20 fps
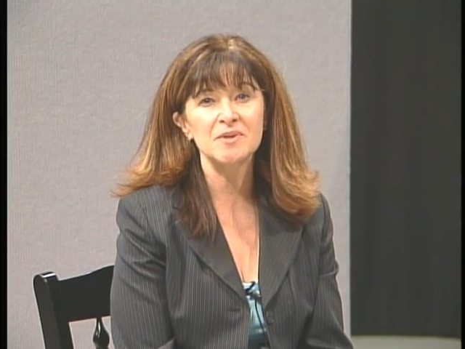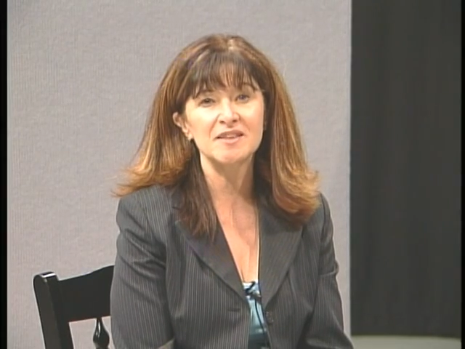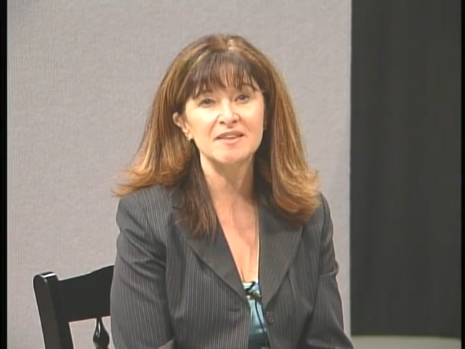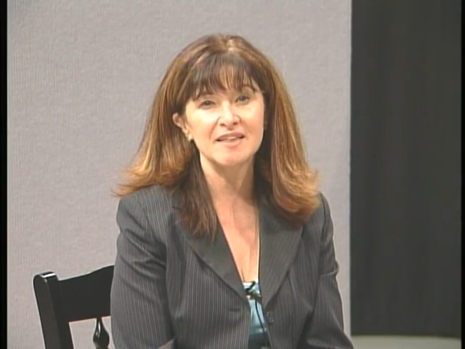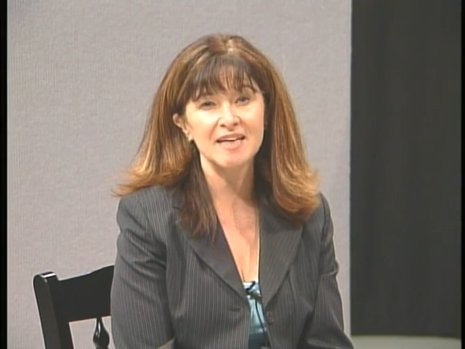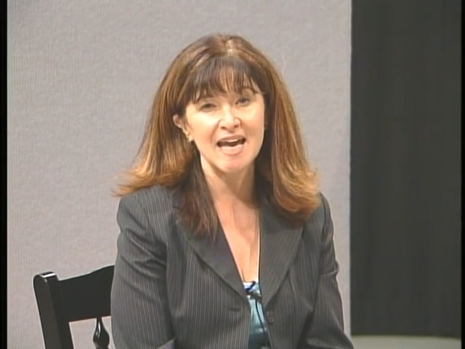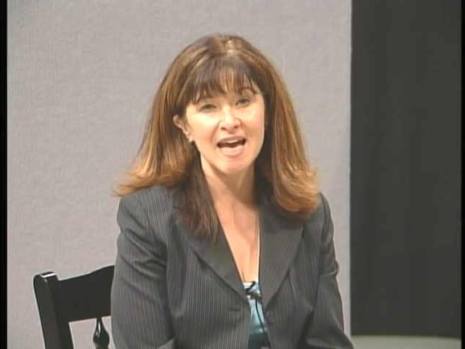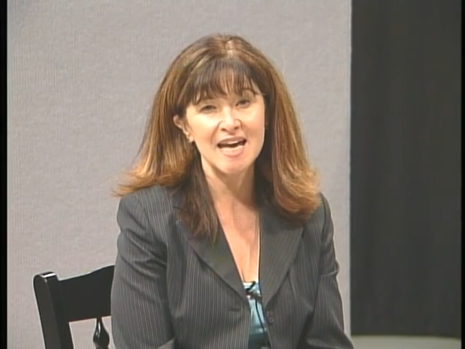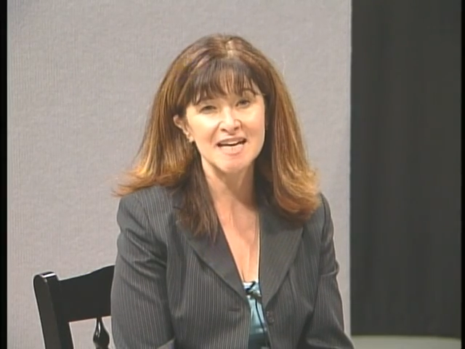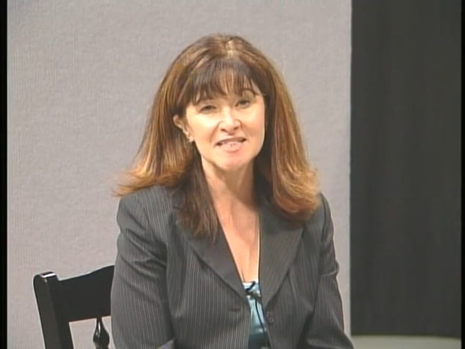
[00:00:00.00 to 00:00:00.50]
with
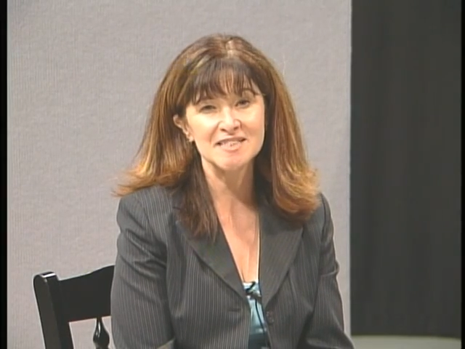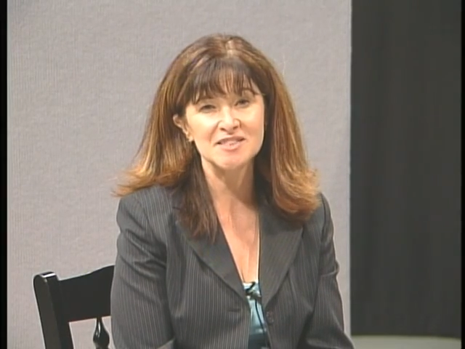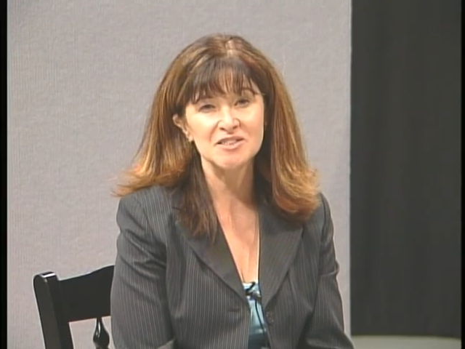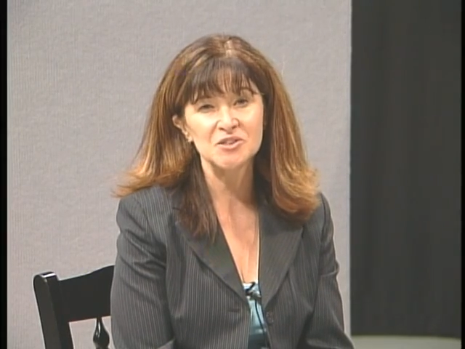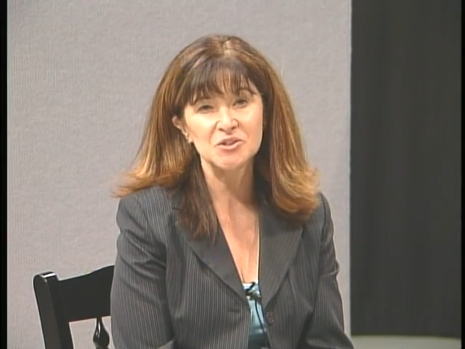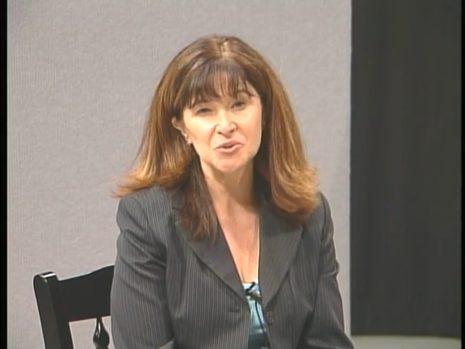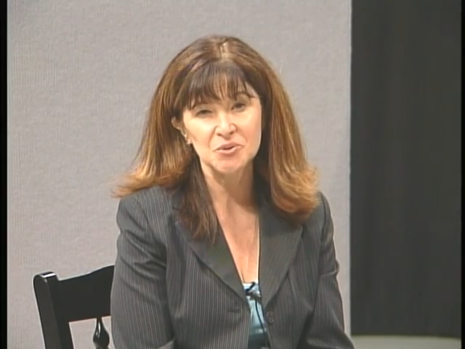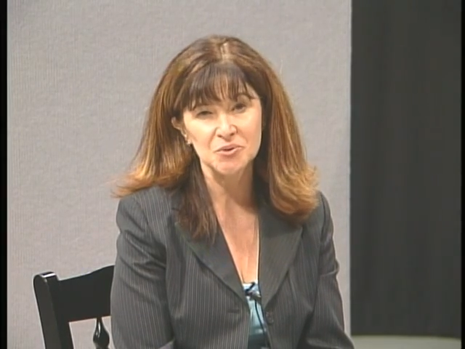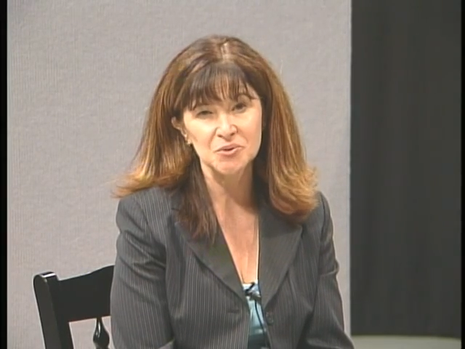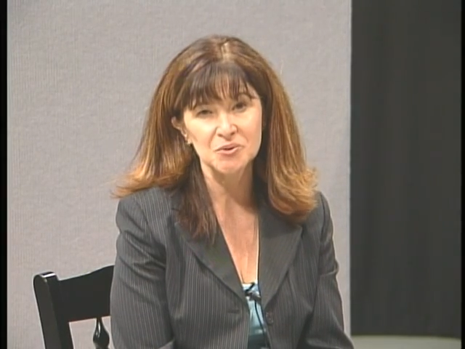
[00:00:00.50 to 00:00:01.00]
the cast
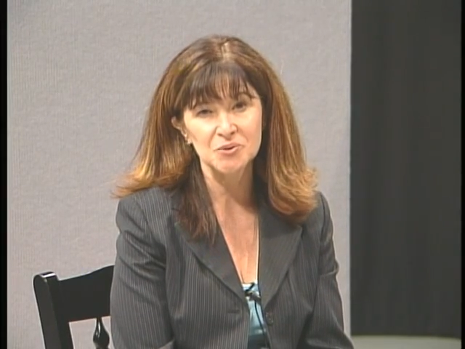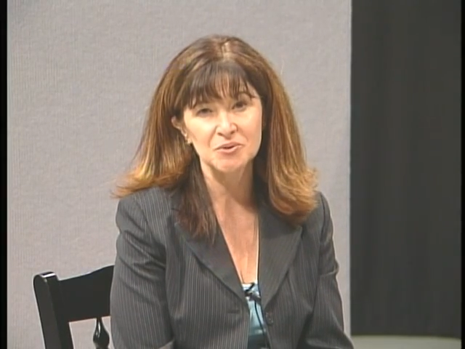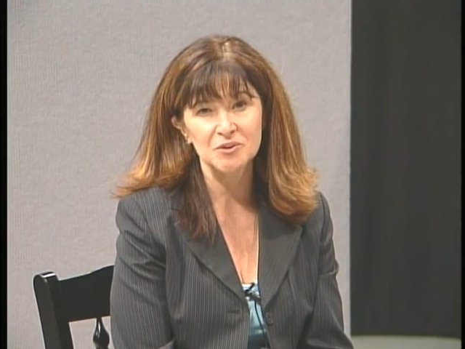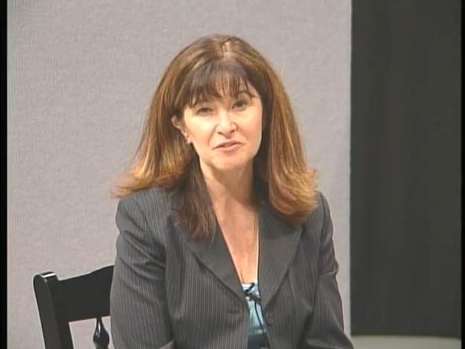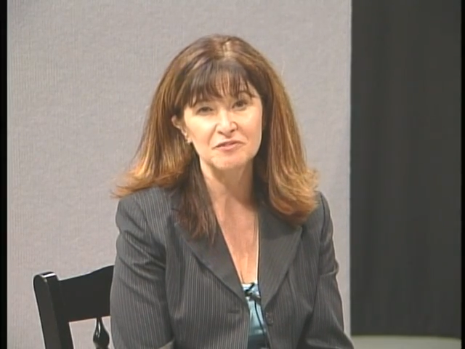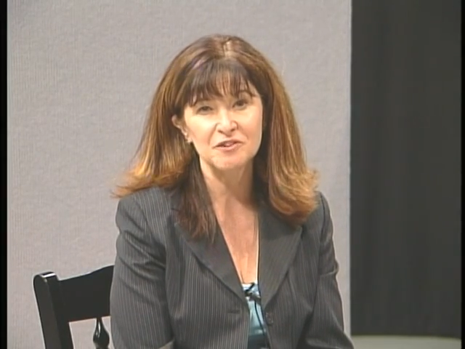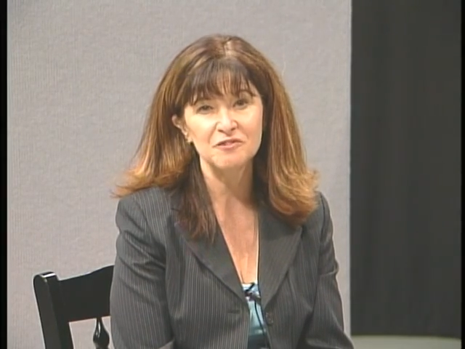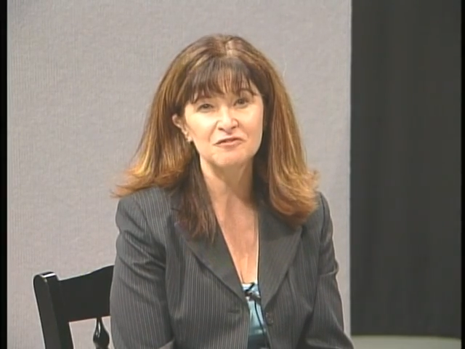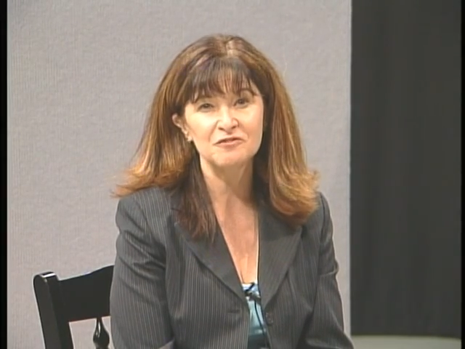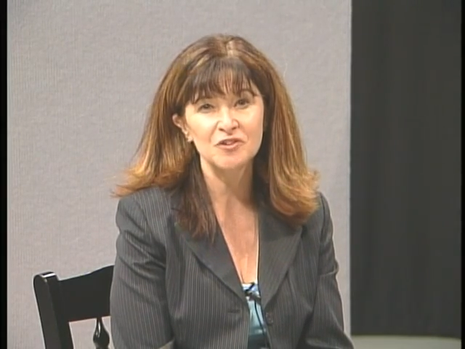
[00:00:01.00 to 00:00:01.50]
and crew of the